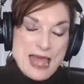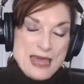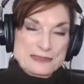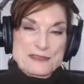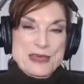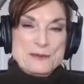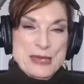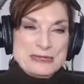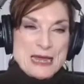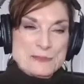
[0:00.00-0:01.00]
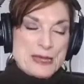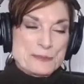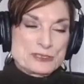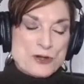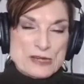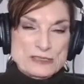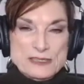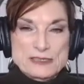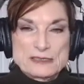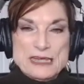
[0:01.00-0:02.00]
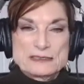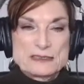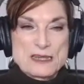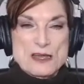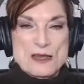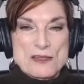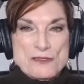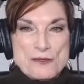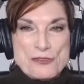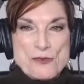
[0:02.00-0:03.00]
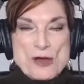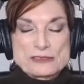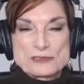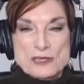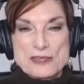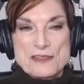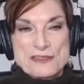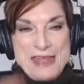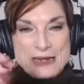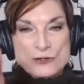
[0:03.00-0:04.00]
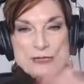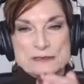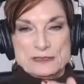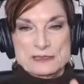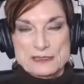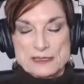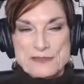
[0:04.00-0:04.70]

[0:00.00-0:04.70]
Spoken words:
And they may not be able to articulate their thoughts that quickly.